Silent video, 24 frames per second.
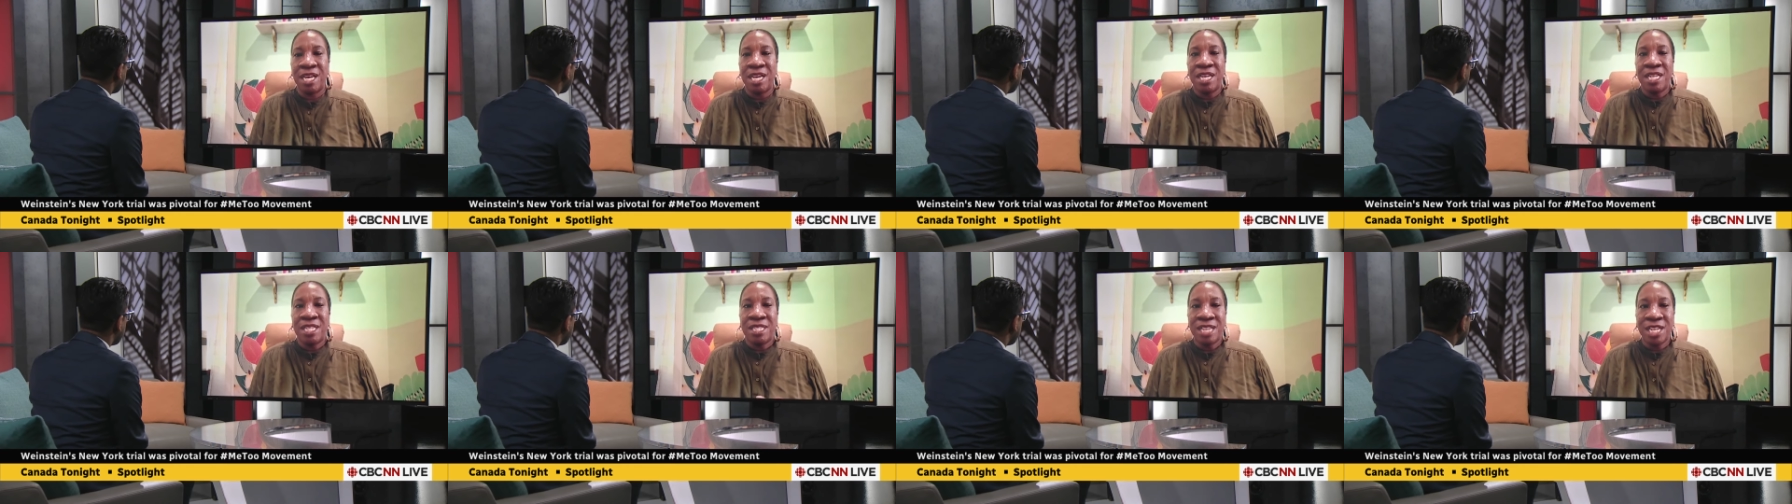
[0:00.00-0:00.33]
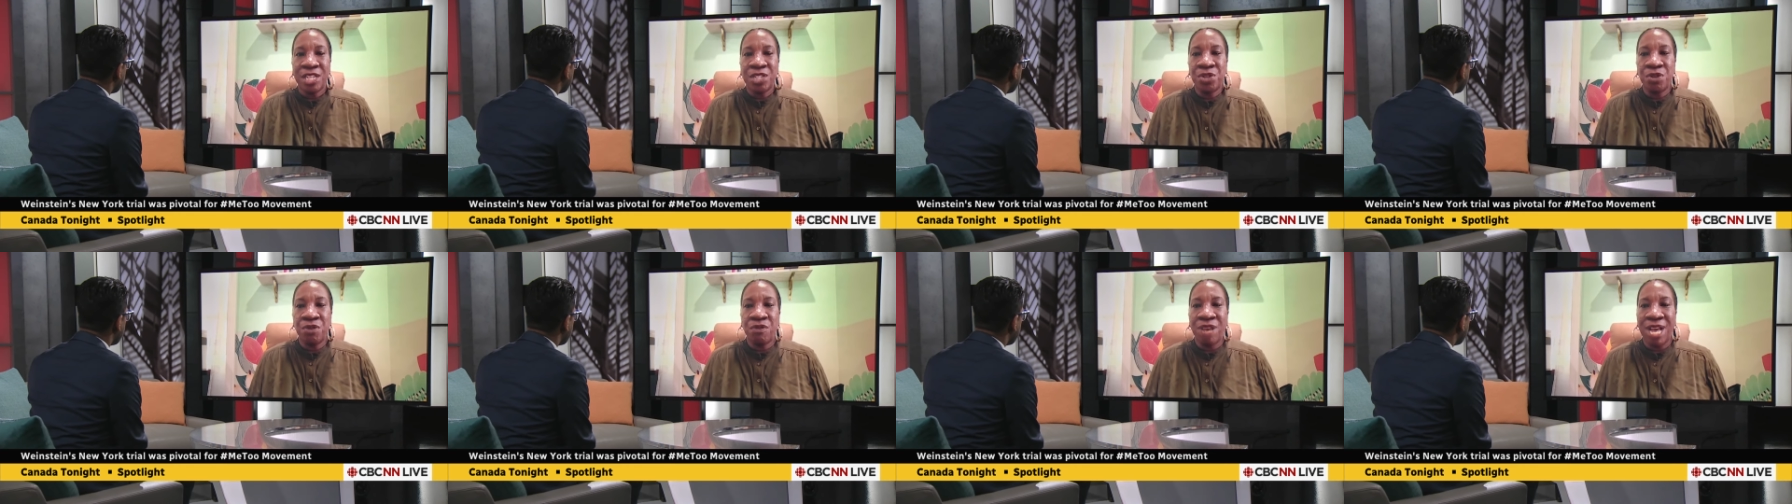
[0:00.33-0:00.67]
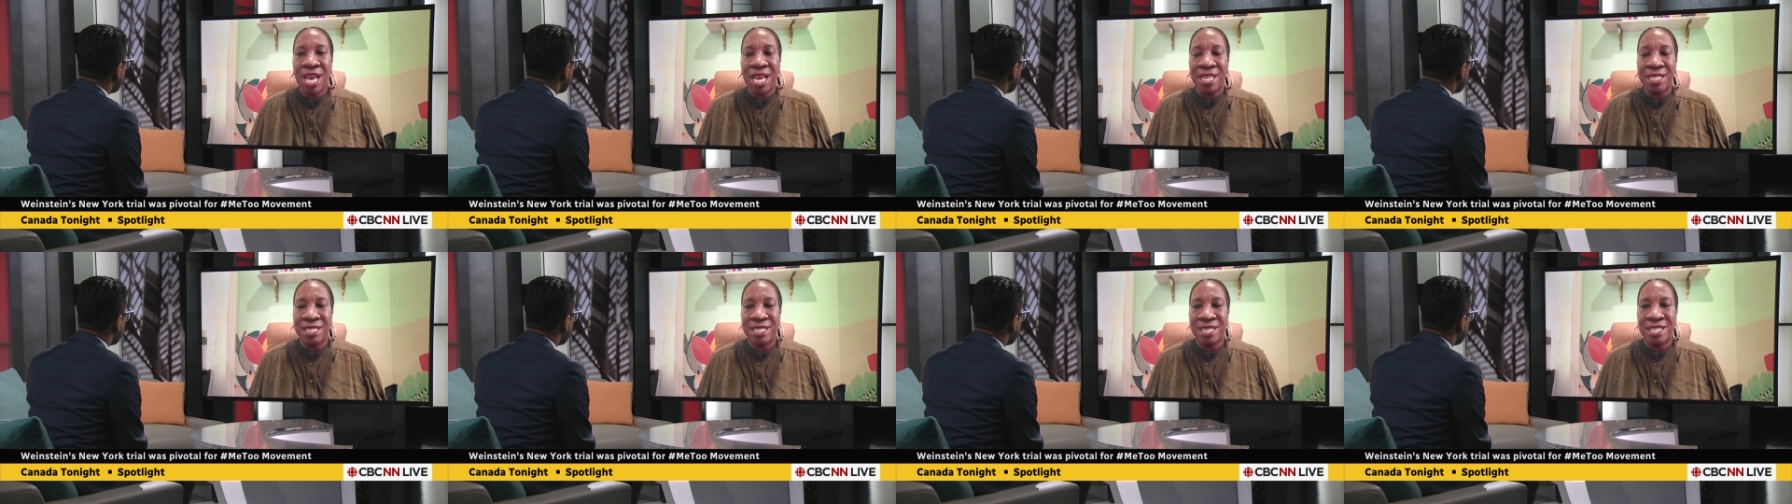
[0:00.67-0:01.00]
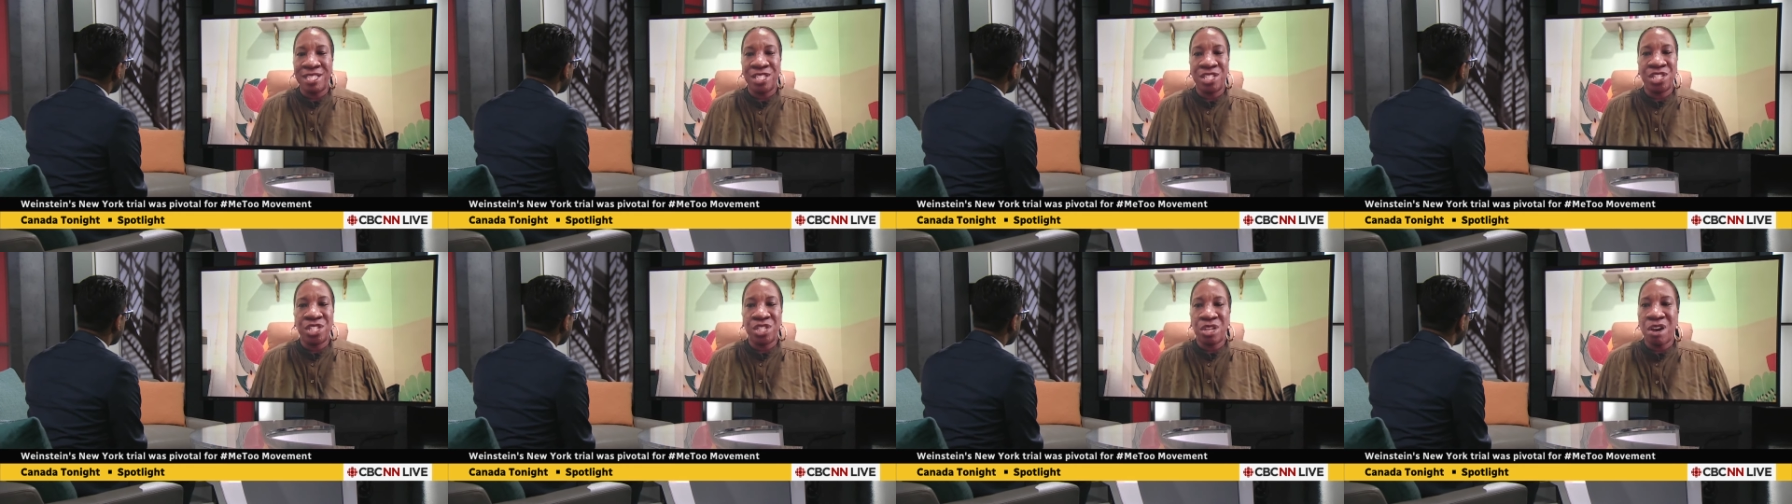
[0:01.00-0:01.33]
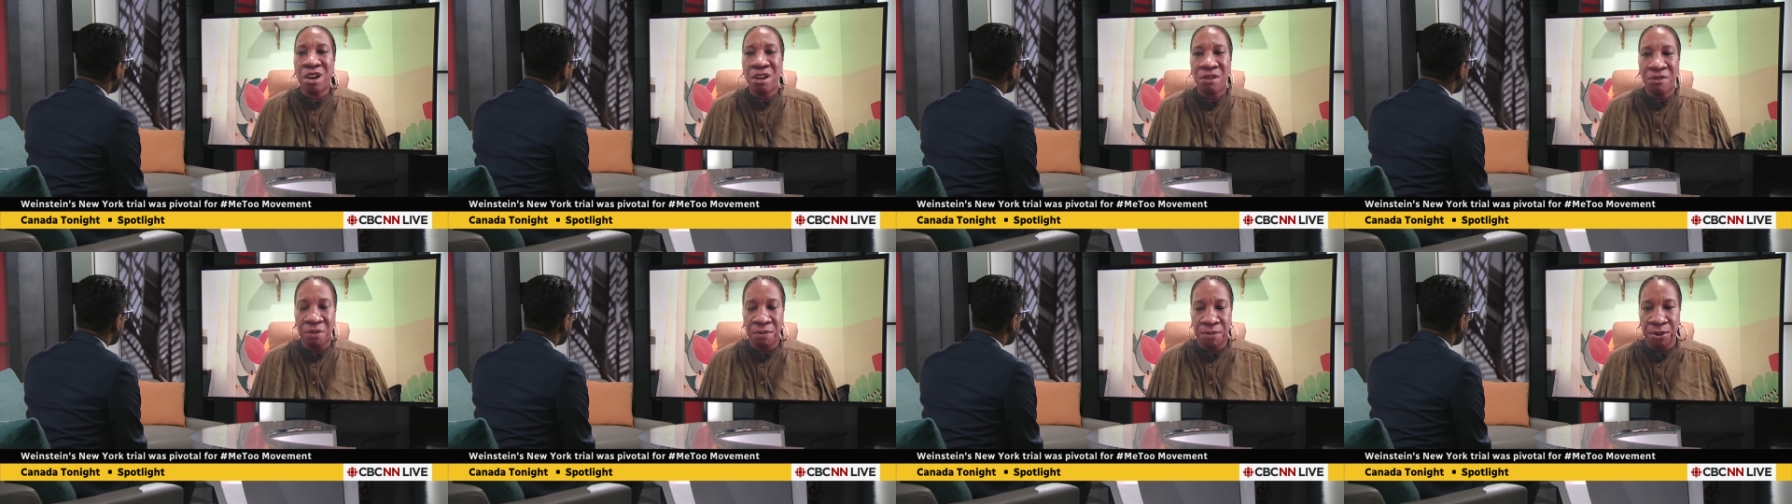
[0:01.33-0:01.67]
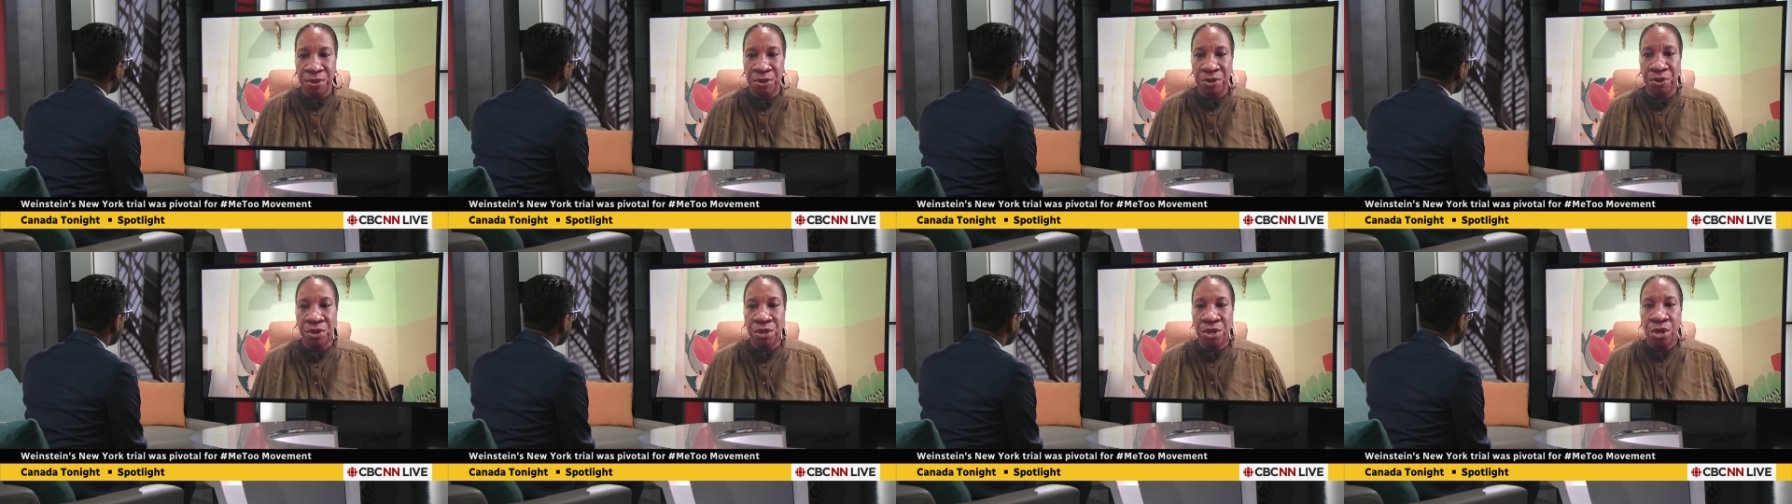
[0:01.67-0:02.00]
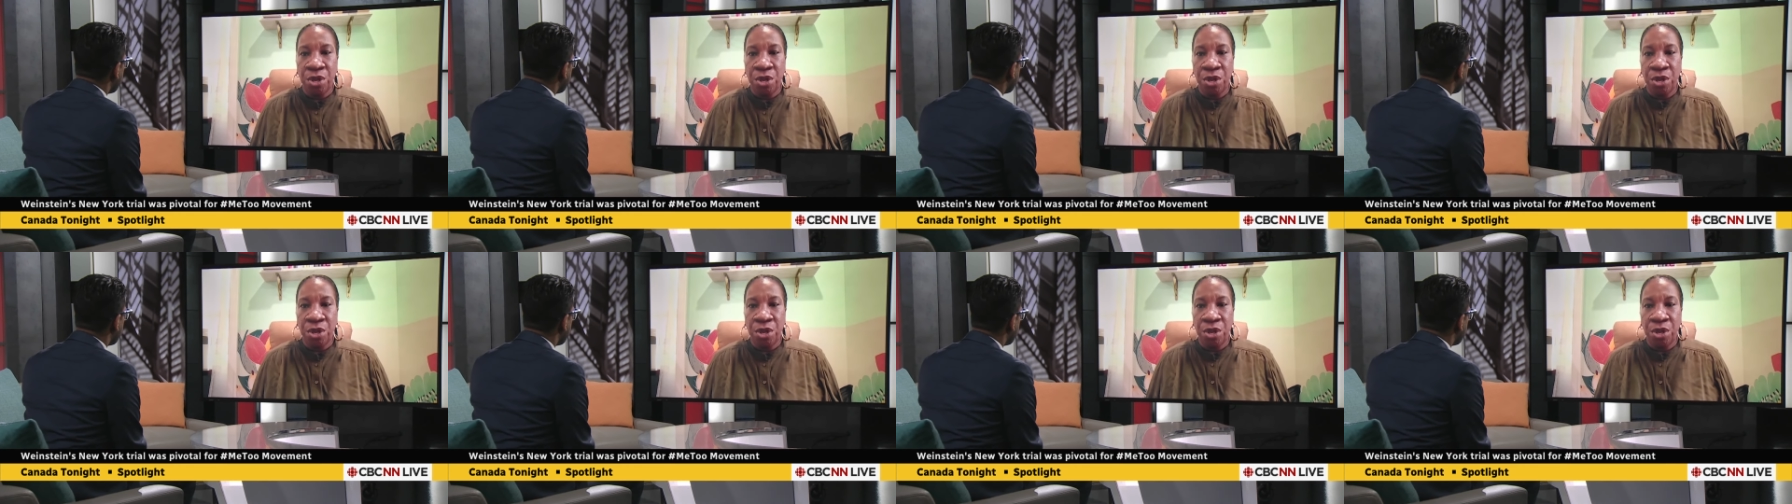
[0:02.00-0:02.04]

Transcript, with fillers: Sexual violence is solvable,